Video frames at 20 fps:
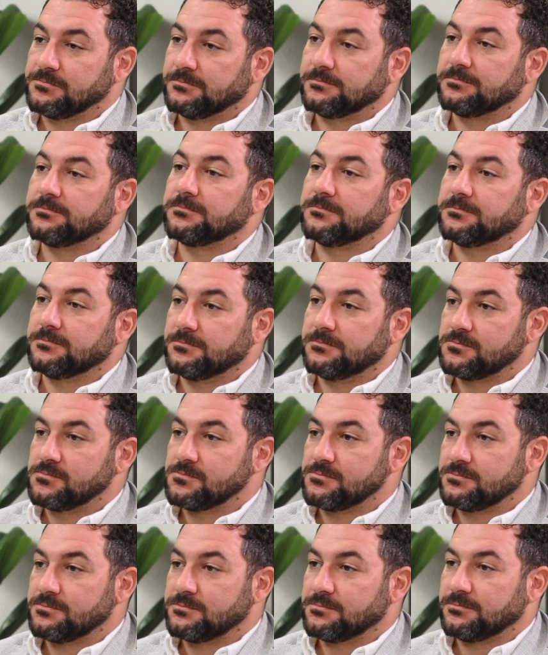
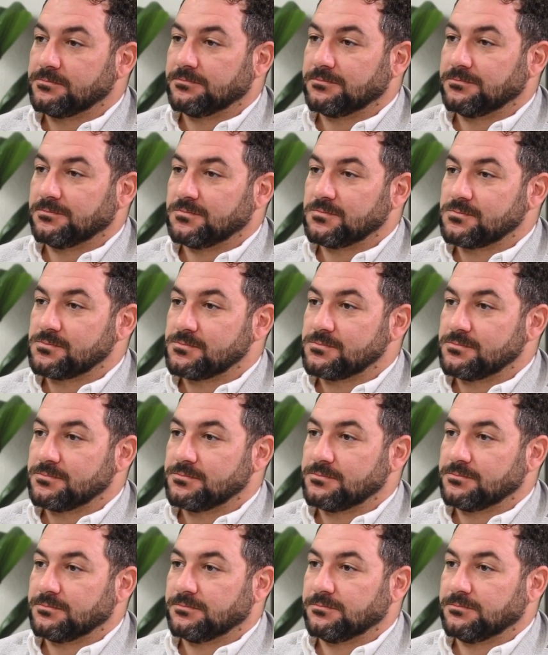
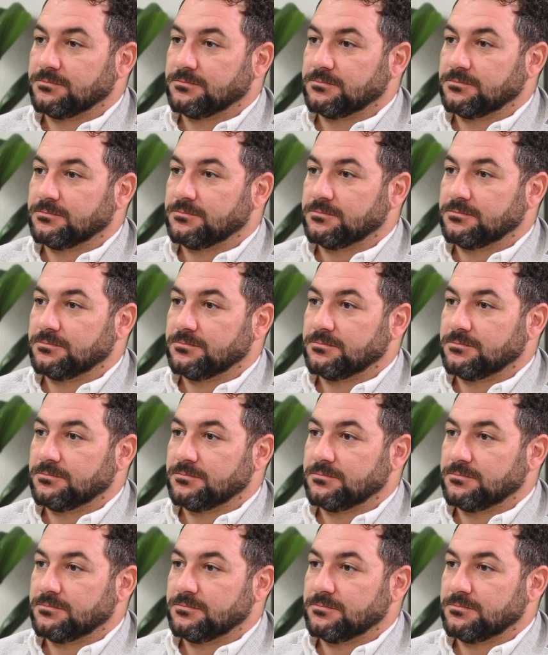
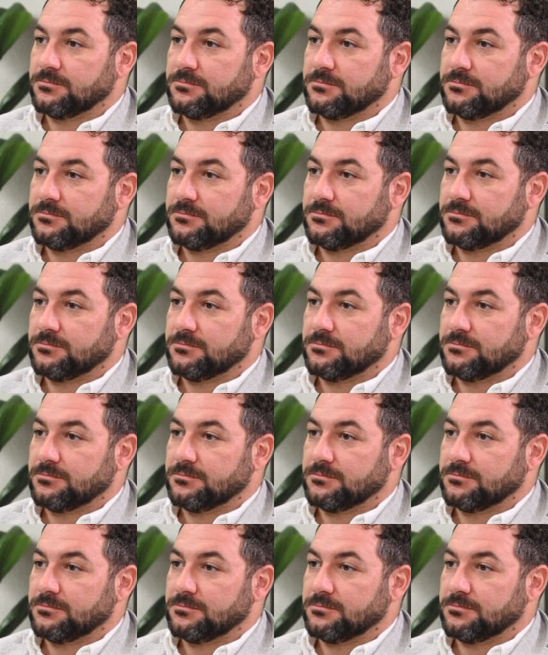[no speech]